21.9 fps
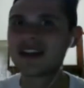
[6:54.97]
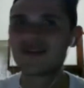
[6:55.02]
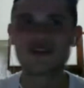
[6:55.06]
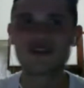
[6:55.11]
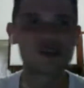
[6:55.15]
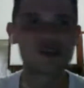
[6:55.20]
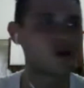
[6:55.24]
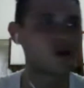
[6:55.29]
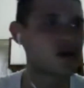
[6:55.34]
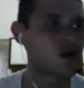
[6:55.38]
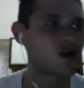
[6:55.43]

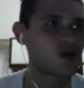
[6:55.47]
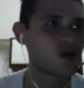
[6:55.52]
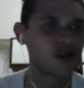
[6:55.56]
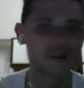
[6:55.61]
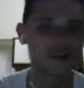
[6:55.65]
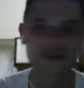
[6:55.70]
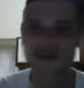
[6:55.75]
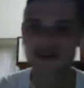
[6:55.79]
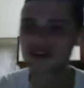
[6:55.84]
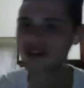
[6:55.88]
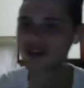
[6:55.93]
If someone
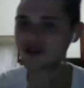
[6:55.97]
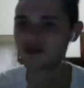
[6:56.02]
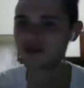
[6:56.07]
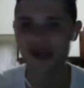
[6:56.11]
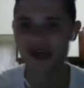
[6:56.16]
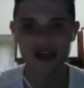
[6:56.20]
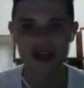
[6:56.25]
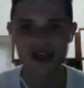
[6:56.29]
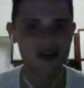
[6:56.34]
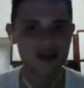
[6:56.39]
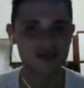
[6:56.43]
wants to
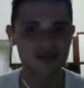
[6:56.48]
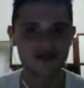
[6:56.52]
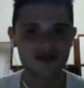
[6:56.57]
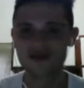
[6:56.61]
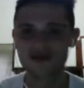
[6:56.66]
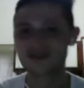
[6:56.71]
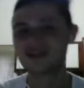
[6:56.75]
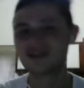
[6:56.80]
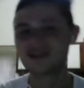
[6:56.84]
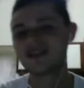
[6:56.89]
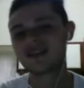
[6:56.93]
speak, if
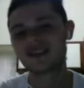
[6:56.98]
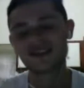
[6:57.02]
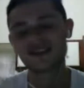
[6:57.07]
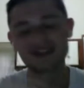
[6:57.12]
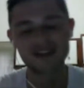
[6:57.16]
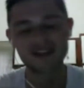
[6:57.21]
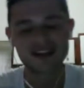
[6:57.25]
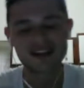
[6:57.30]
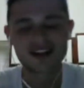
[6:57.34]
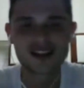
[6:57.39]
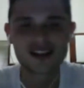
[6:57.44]

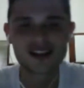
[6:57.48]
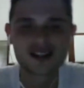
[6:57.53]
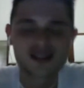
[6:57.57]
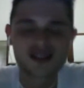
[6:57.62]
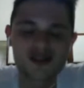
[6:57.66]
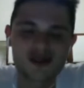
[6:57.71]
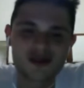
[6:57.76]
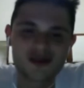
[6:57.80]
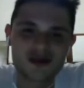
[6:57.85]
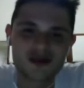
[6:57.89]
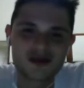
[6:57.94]

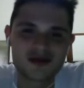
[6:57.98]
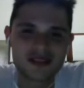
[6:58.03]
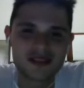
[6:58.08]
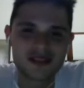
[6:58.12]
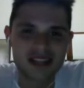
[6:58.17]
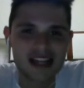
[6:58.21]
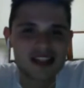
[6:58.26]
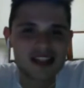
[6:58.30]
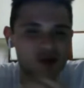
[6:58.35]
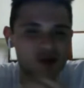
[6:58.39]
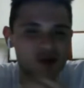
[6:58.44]
so,
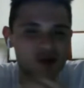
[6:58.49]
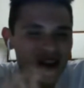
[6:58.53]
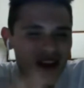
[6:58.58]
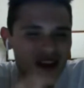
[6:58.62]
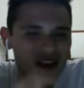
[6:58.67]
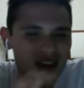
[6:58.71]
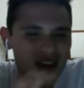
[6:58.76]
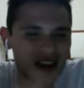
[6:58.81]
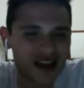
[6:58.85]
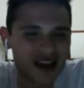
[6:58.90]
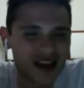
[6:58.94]
that's what
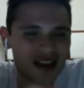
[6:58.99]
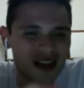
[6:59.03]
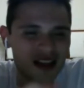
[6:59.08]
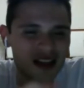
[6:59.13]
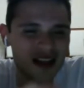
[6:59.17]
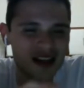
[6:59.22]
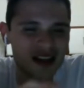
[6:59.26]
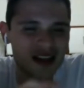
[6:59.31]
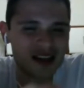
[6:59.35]
the thing that